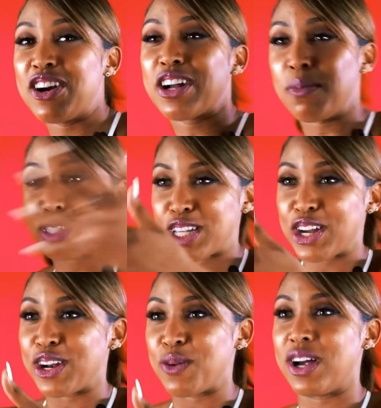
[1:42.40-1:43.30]
And here comes
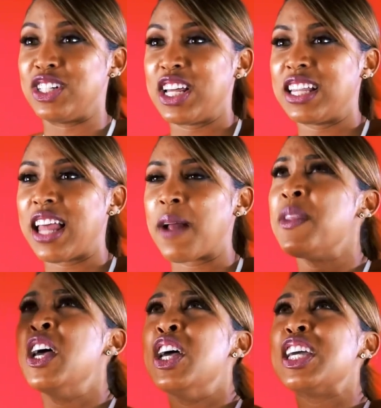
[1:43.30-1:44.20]
security rushing in,
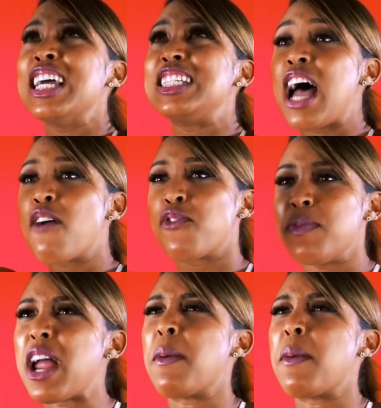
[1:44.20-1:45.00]
like, get down from